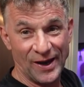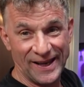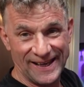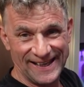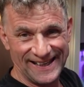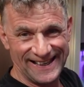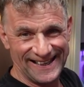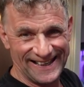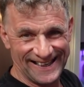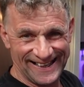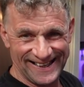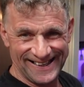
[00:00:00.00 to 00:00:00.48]

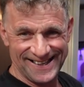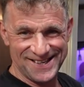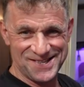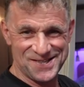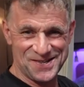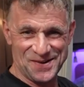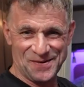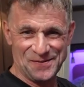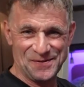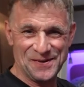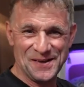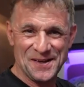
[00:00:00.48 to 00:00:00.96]
Yeah,
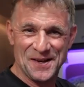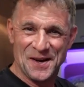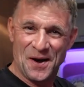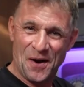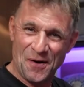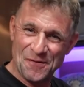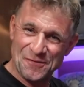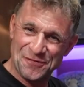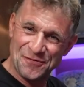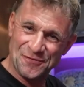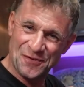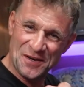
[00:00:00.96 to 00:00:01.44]
so
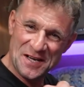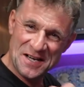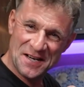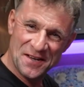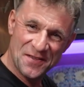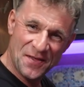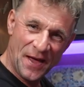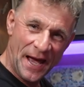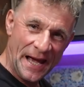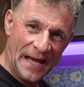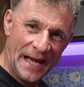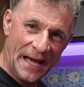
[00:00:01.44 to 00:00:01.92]
I'm
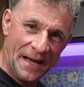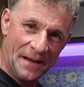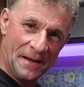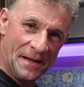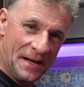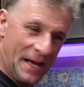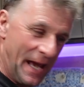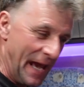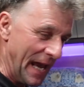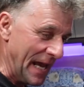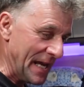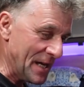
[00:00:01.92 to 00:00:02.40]
feeling that
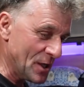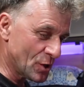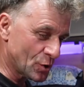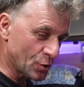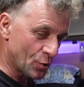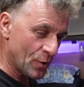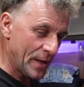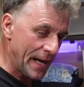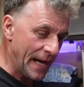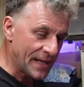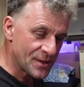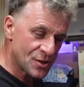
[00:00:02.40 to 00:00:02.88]

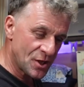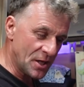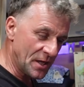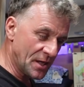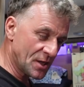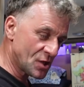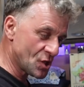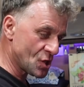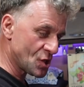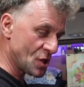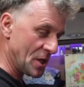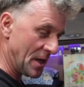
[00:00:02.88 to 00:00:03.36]

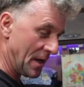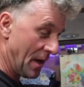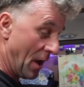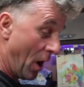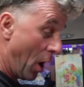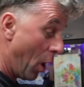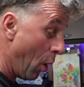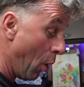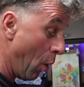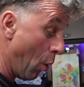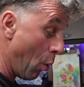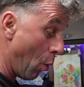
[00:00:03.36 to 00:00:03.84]
Adriatic Sea.
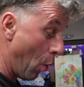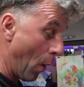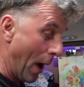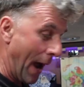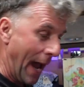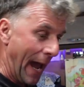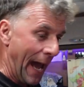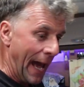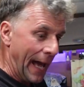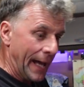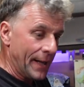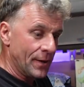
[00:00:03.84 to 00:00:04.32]
Oh,
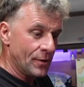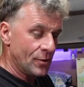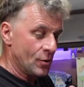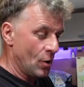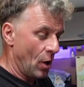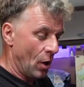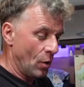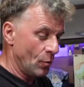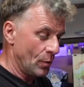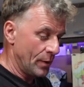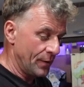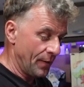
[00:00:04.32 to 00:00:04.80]
and
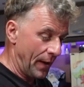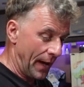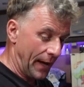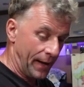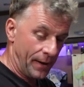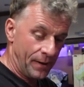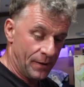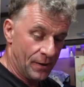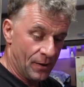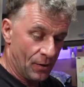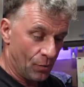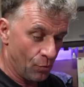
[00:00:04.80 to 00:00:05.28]
not only
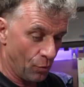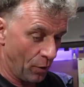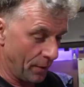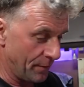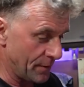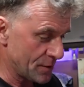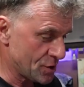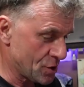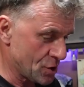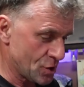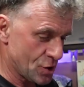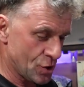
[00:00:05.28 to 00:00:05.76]
that, right,
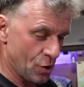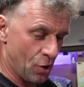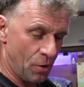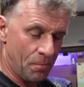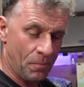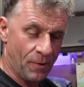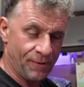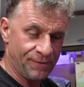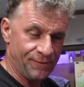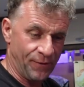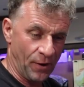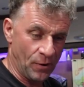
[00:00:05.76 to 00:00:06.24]
let's just turn
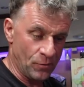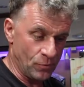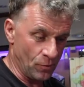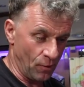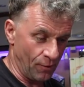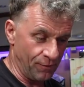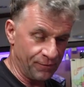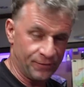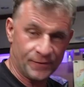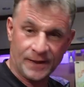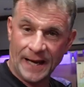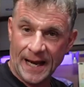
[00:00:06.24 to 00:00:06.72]
my phone
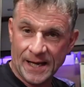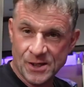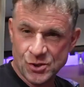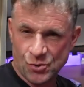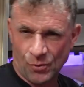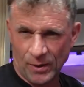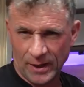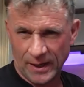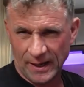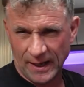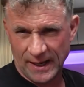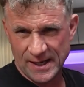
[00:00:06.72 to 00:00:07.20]
off. Gas
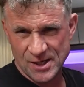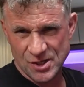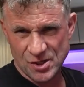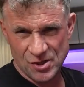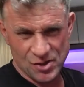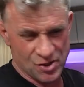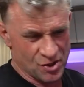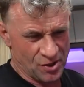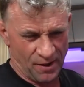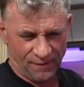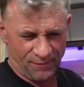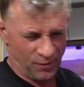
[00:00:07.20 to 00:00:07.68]

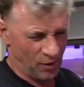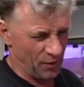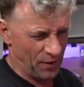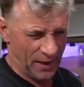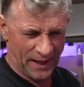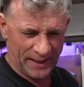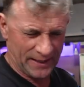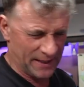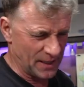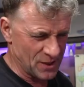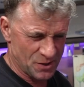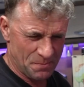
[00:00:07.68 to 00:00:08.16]
regulations, stuff like
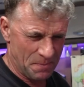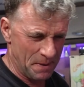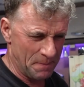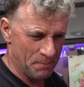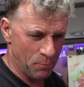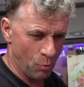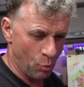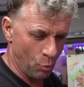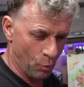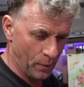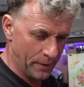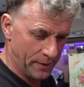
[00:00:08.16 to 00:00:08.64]
that, it gets a bit
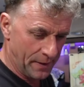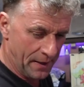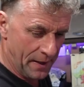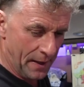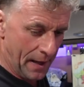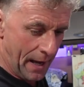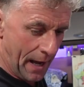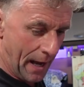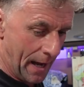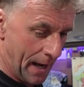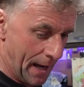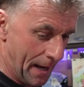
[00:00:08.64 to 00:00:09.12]
boring,
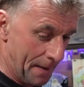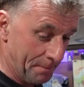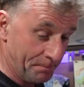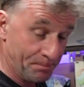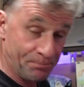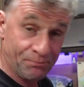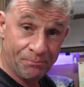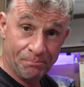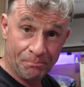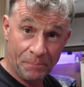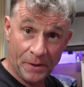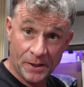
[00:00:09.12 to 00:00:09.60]

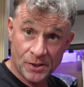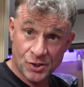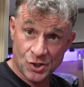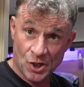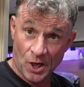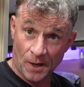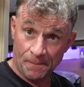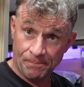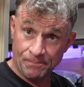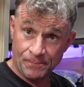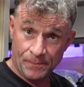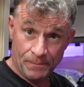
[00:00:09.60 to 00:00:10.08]
but
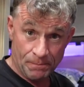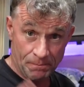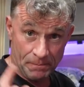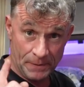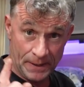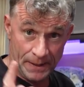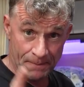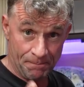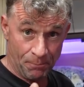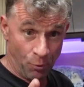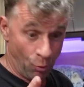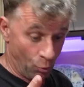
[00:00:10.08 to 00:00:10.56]

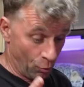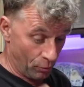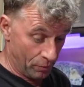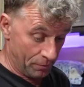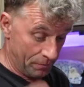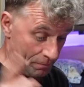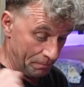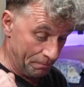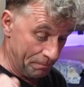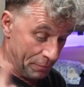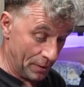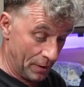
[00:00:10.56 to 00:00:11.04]

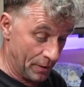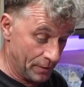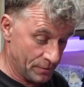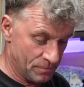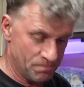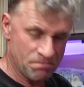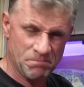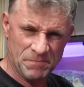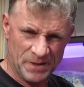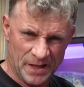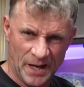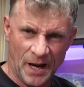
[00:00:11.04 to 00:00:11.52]
important, but
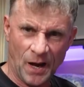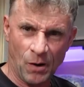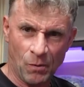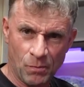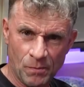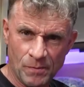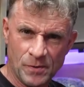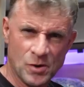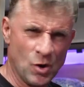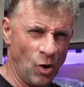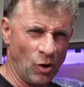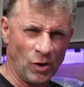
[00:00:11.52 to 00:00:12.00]
you know,
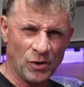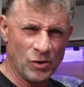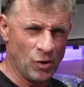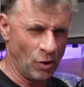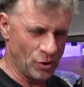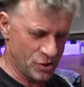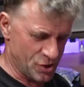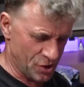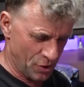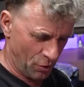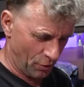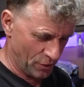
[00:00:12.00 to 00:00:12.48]

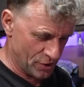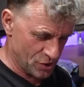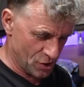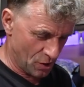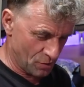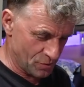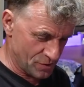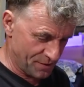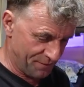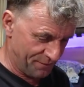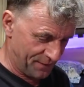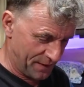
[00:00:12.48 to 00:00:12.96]
not tonight,
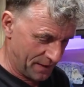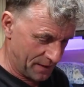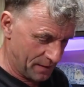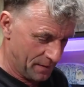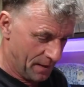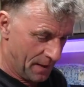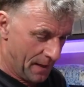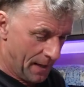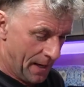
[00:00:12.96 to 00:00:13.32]
Josephine.